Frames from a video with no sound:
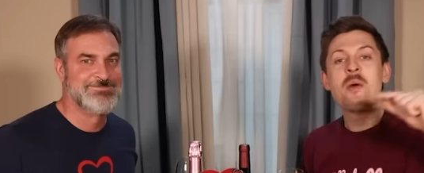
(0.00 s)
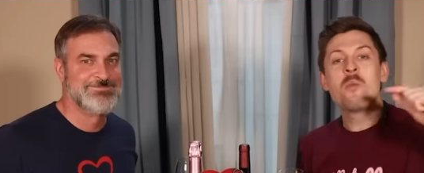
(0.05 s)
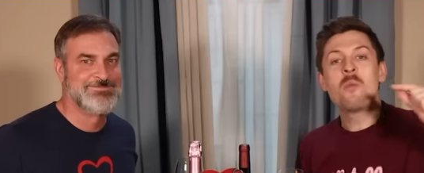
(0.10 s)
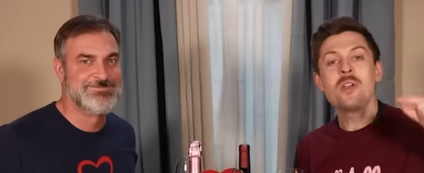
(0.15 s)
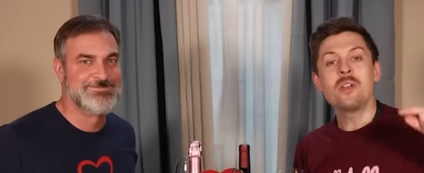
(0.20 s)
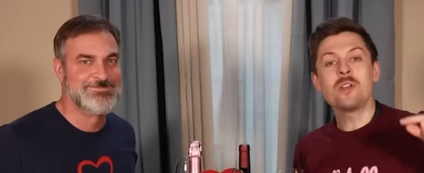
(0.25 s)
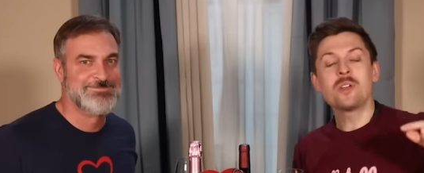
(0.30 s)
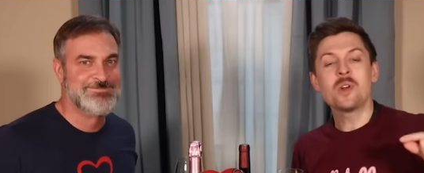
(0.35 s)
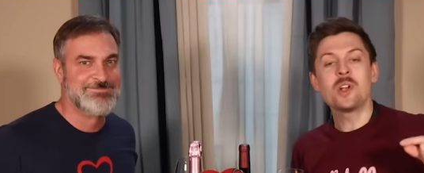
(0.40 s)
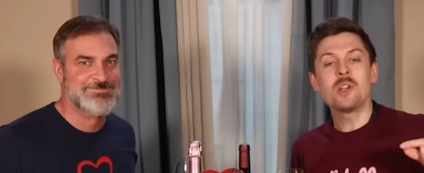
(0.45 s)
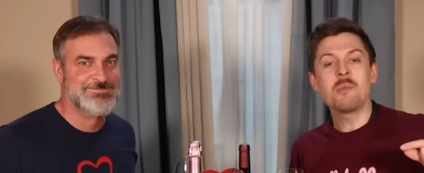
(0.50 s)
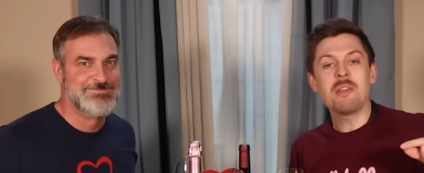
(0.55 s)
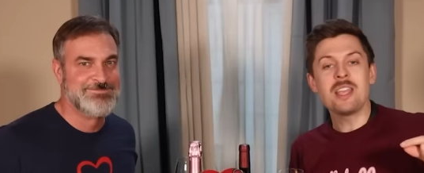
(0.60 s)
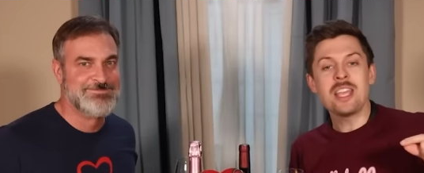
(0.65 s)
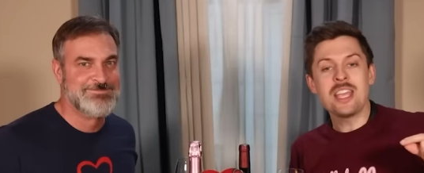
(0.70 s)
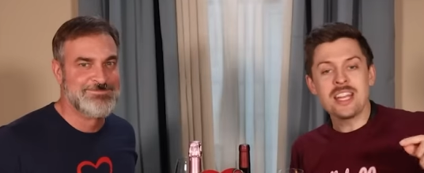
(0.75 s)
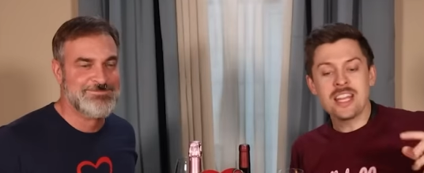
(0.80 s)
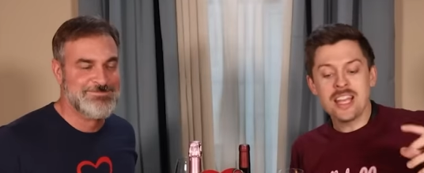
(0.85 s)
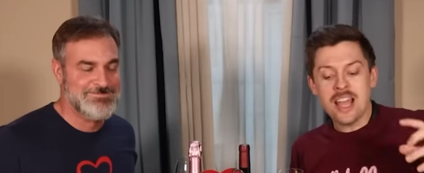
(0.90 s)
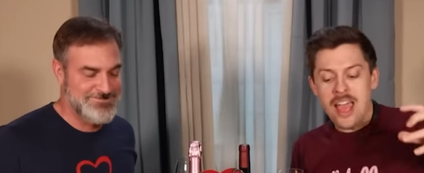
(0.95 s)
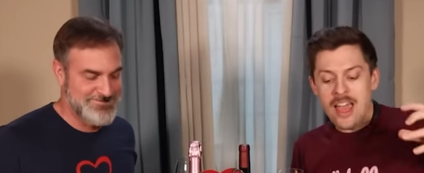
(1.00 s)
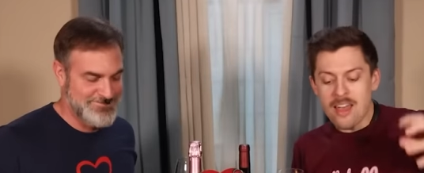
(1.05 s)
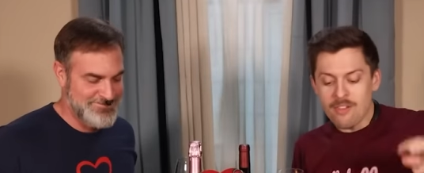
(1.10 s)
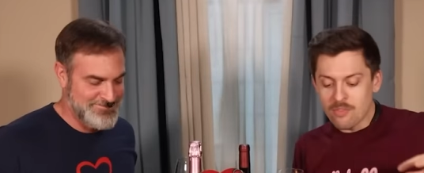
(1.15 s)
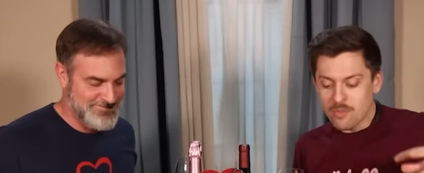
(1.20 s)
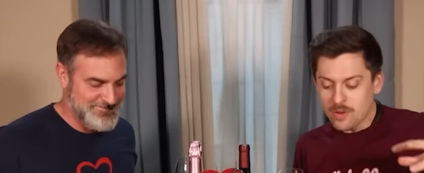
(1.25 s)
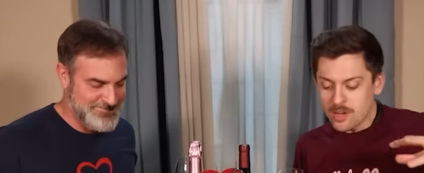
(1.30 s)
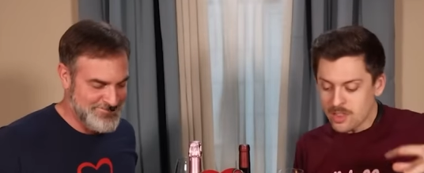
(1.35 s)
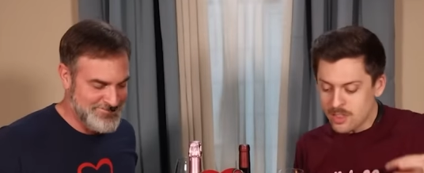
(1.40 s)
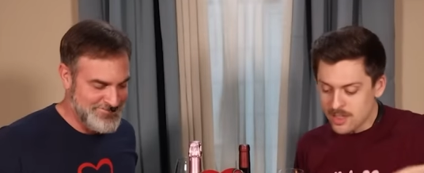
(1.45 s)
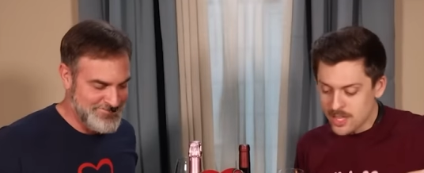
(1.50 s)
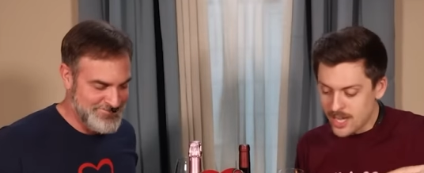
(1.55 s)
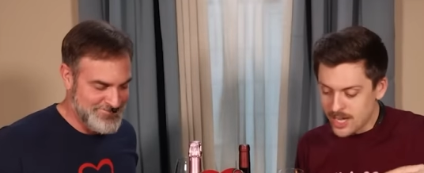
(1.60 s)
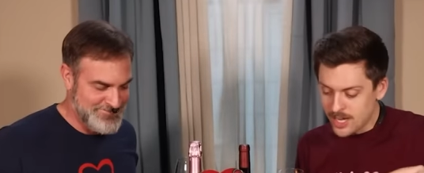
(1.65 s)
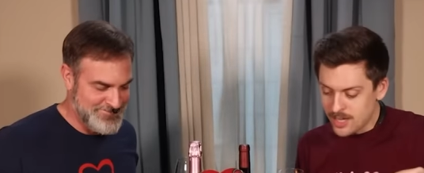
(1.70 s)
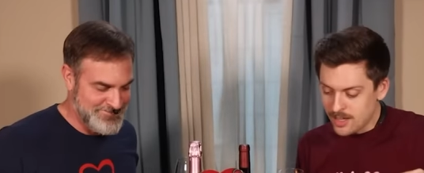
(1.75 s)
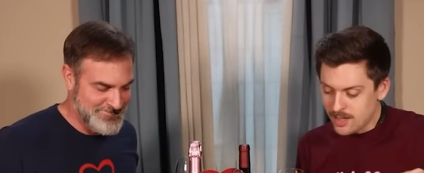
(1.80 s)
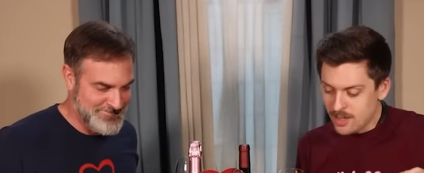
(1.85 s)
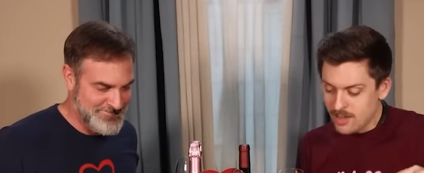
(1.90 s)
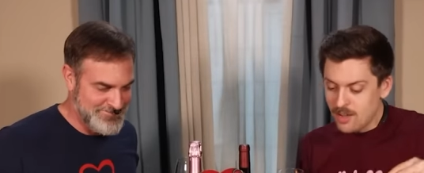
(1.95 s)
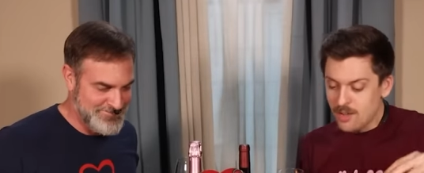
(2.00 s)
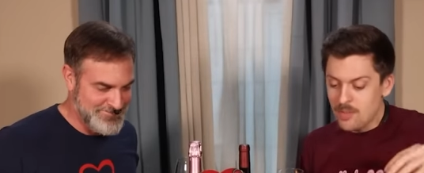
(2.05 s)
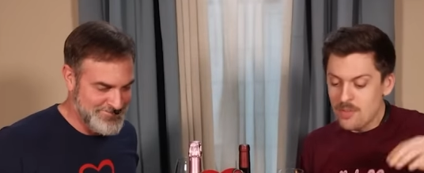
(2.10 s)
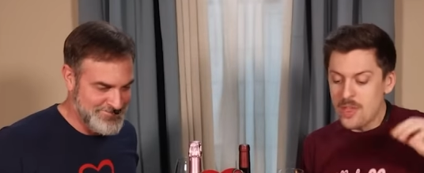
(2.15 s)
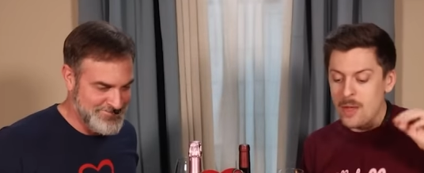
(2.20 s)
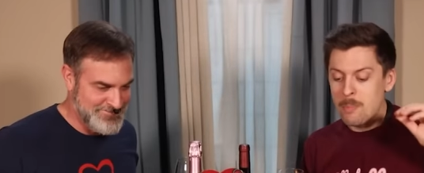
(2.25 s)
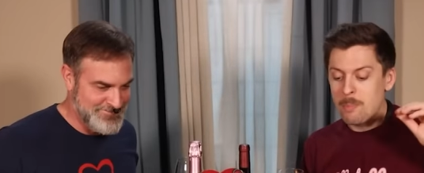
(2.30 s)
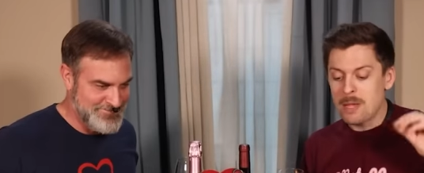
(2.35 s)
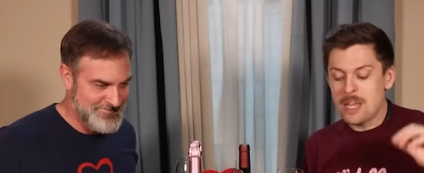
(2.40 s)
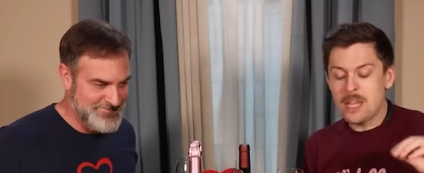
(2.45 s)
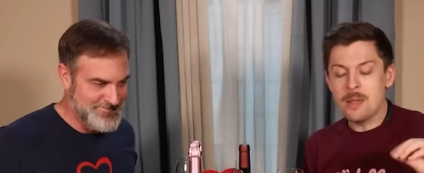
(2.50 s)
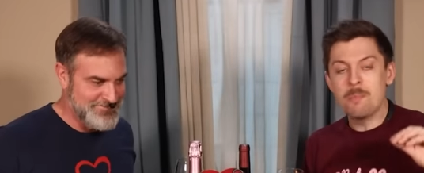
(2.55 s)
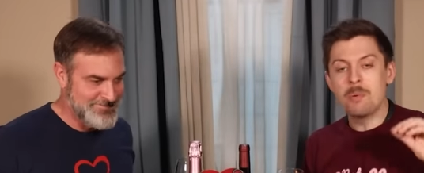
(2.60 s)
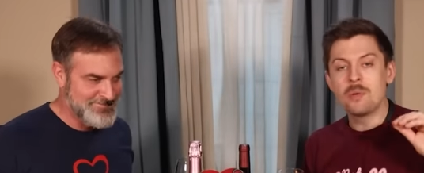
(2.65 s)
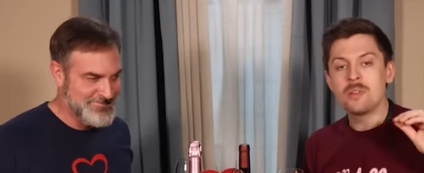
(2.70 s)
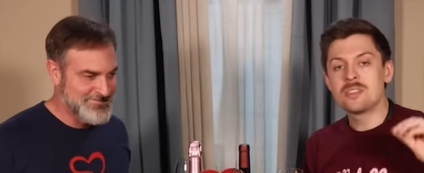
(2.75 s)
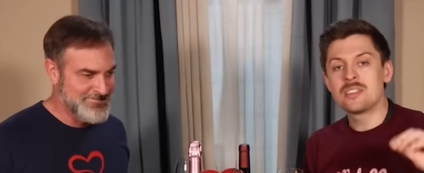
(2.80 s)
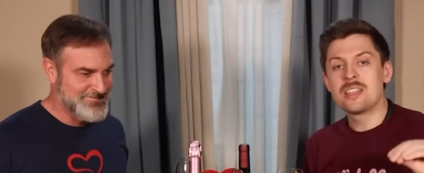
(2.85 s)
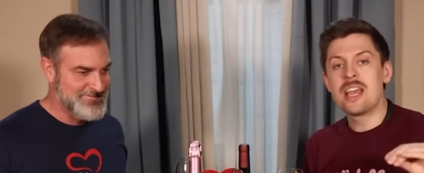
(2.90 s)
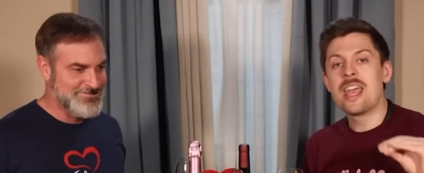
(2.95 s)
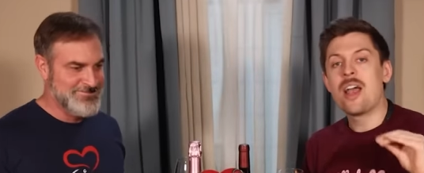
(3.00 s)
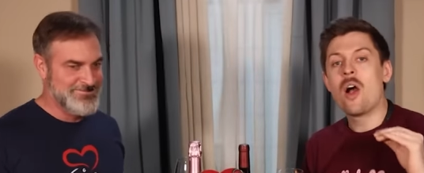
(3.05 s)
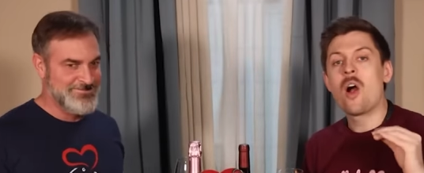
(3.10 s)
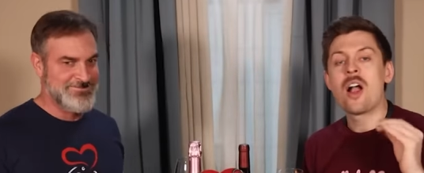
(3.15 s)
Speaker 1: and we are going to be eating everything that people say